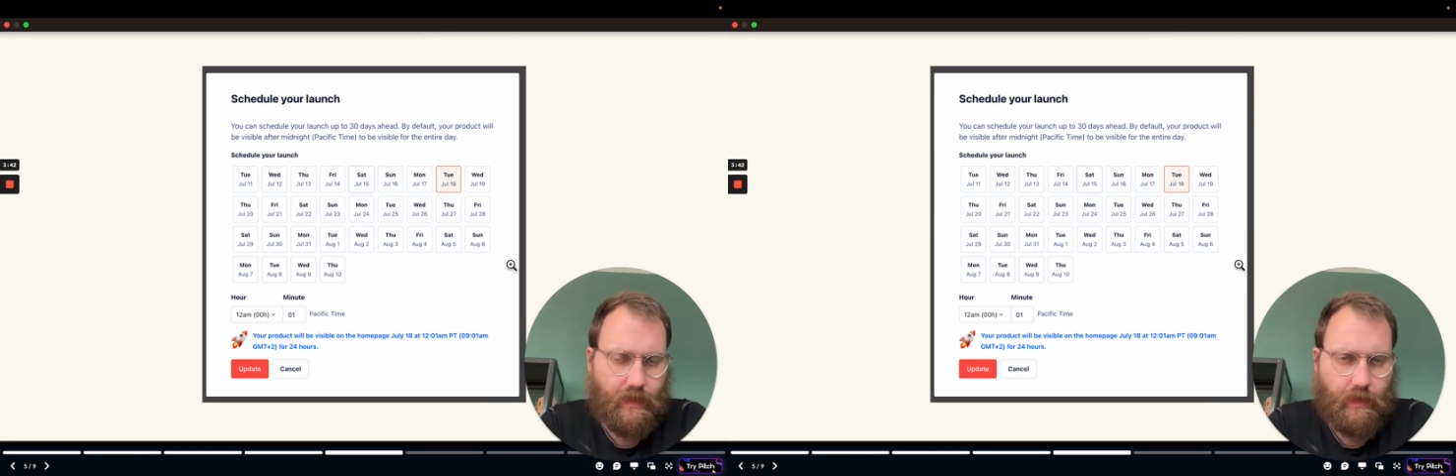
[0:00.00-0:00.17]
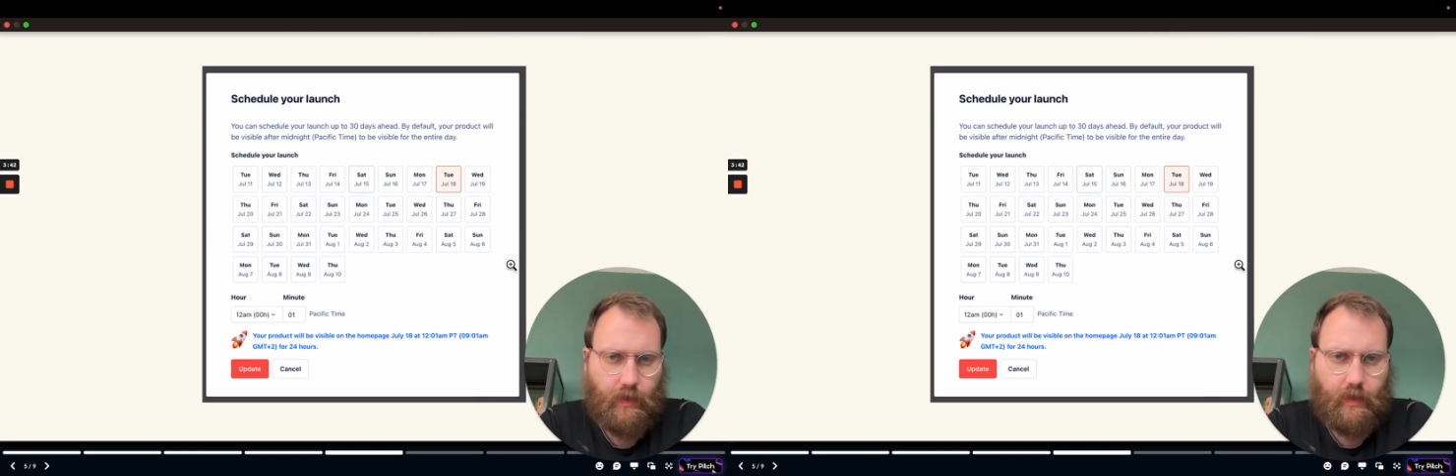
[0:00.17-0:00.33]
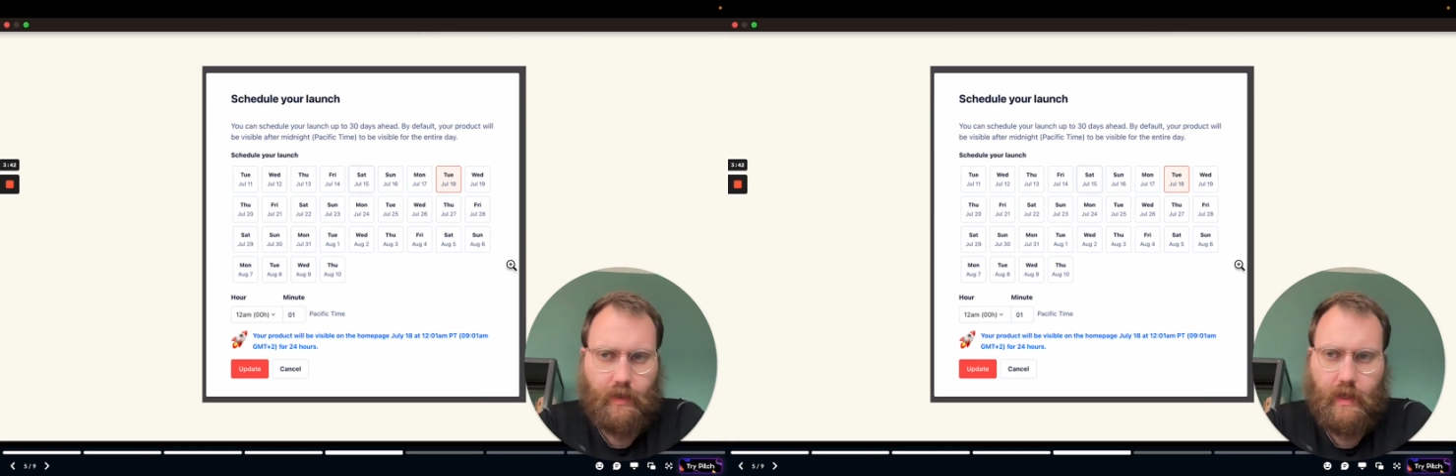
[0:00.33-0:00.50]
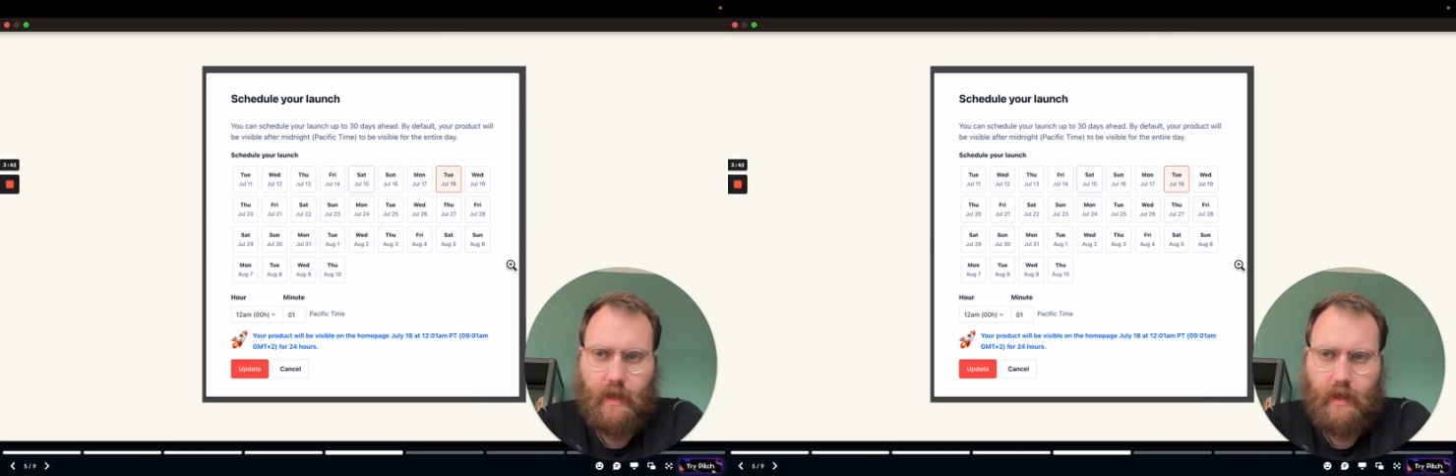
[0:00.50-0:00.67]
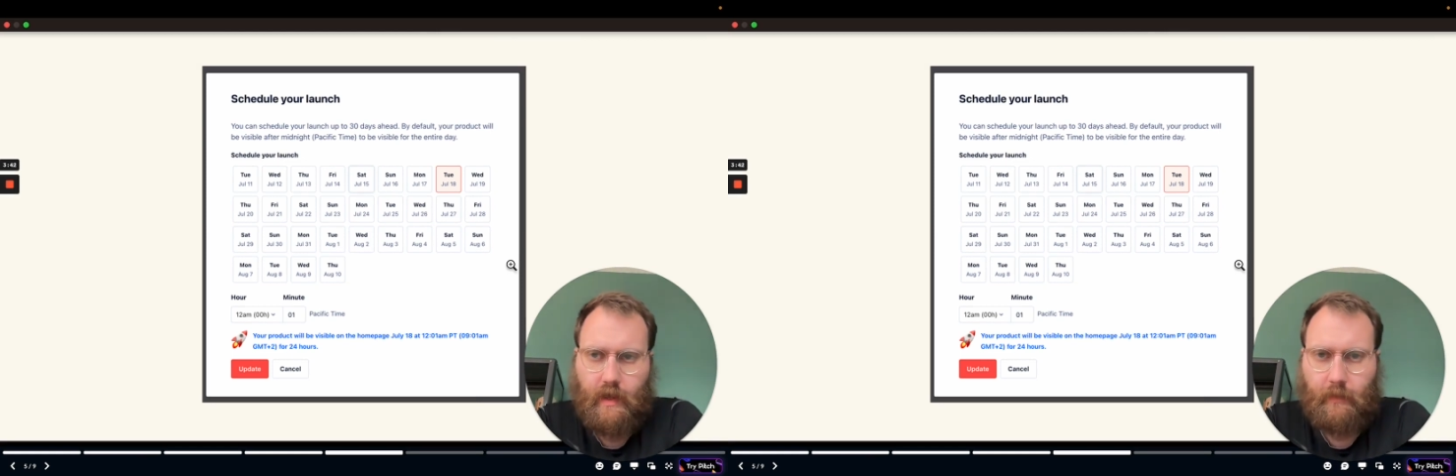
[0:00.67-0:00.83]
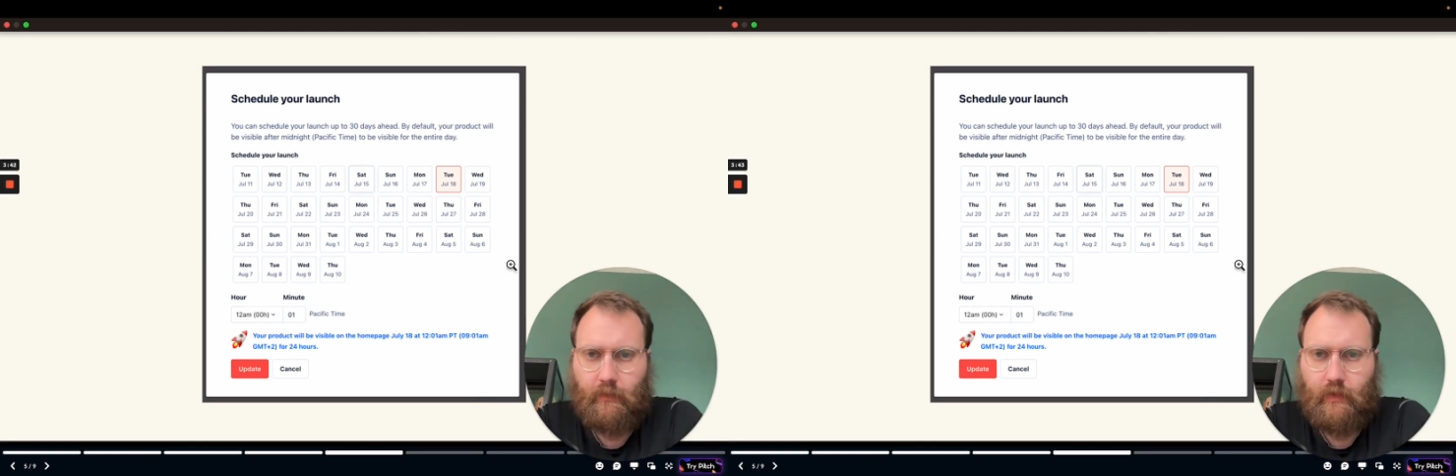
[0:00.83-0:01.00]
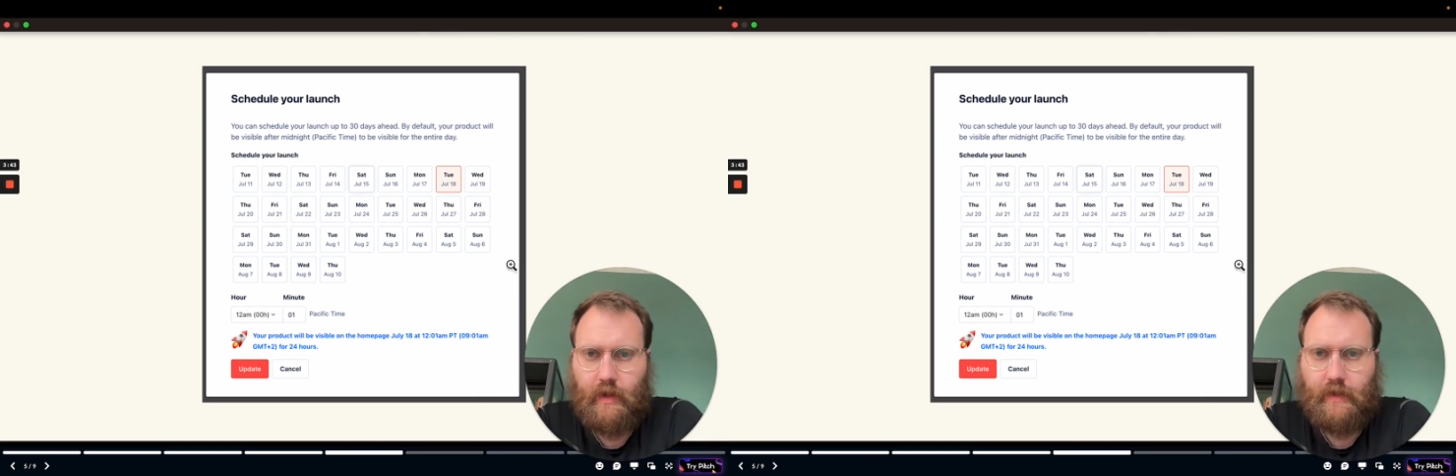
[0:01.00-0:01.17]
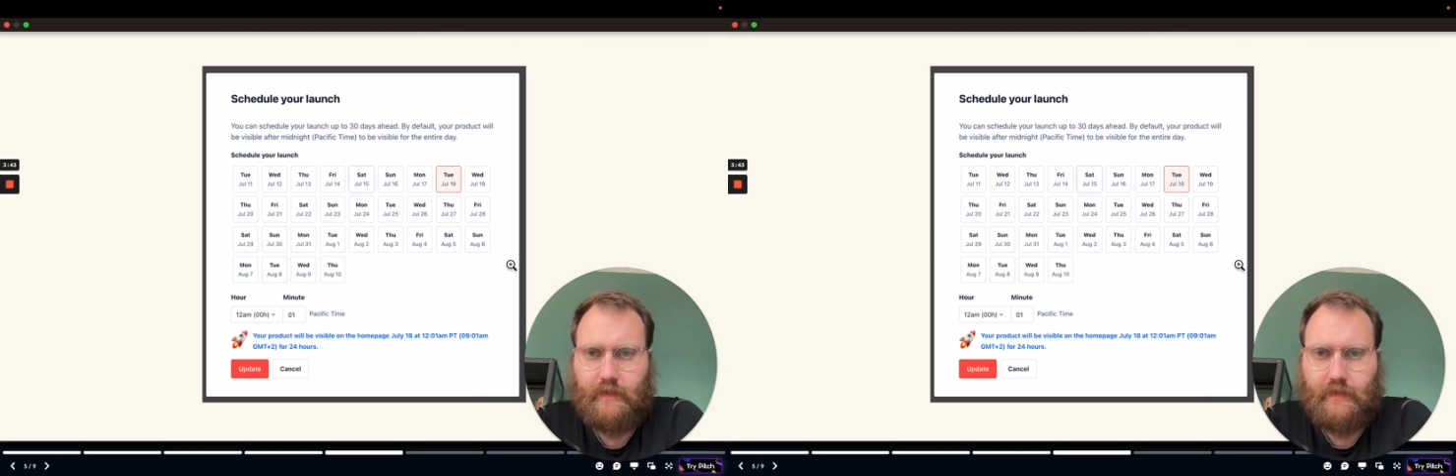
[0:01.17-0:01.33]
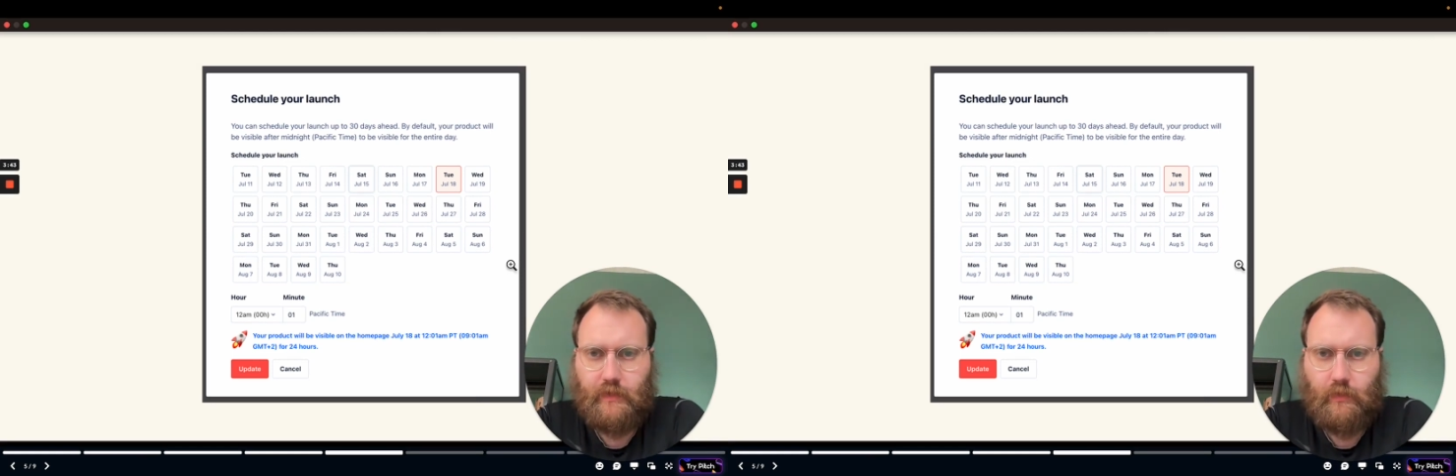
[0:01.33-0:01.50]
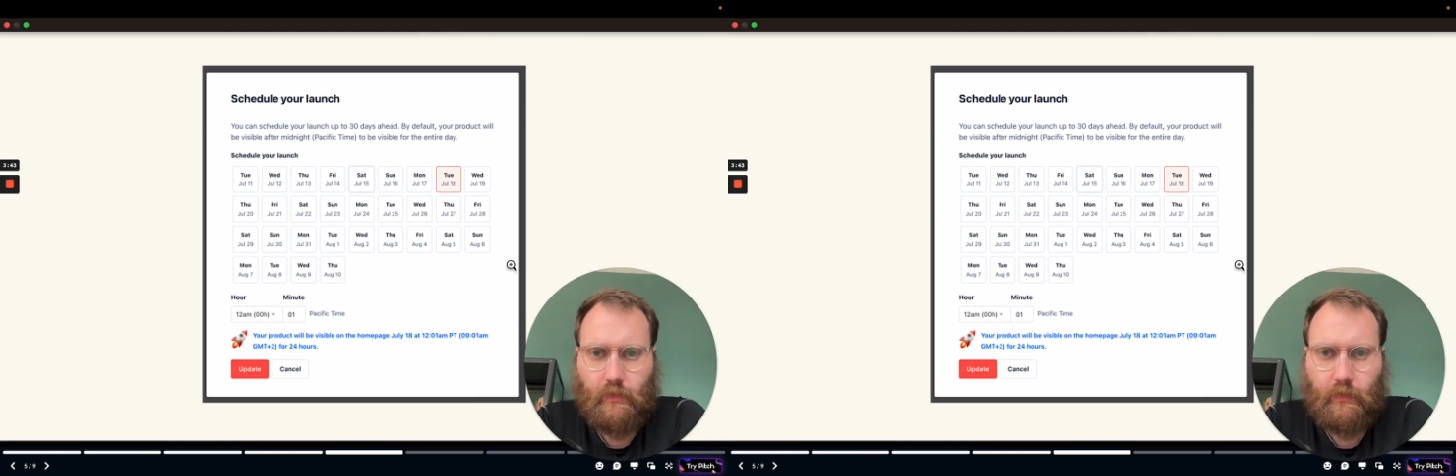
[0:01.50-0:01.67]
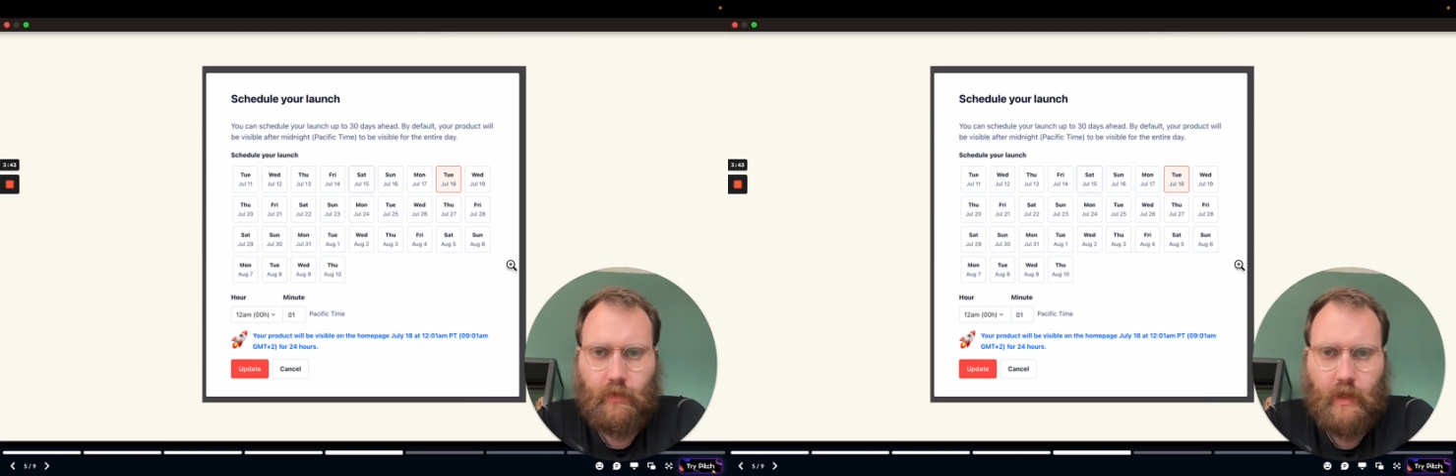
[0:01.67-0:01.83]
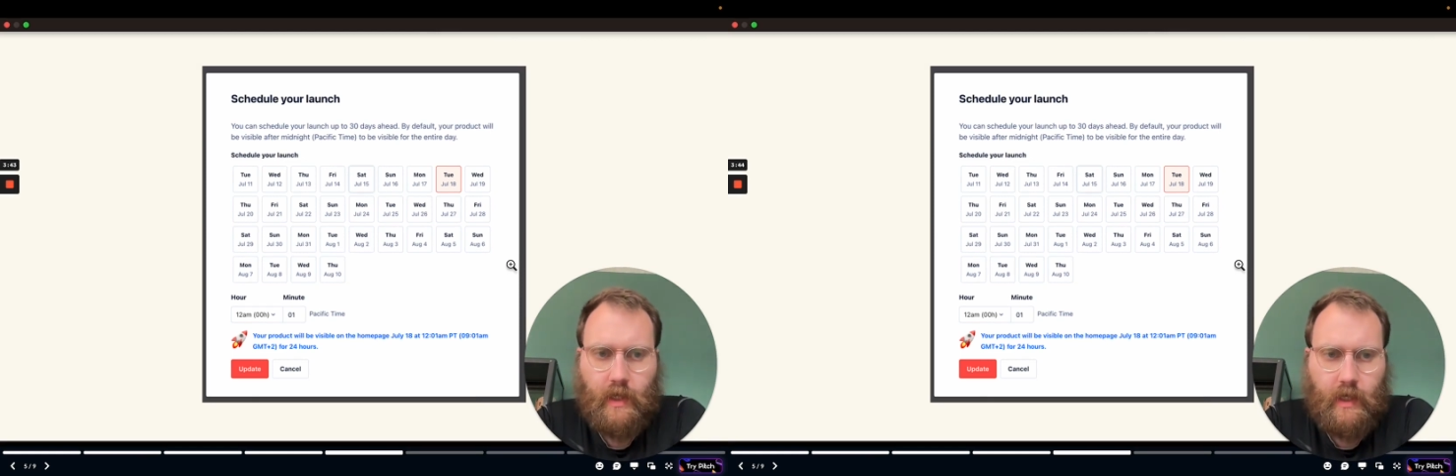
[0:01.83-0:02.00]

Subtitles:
I am ready to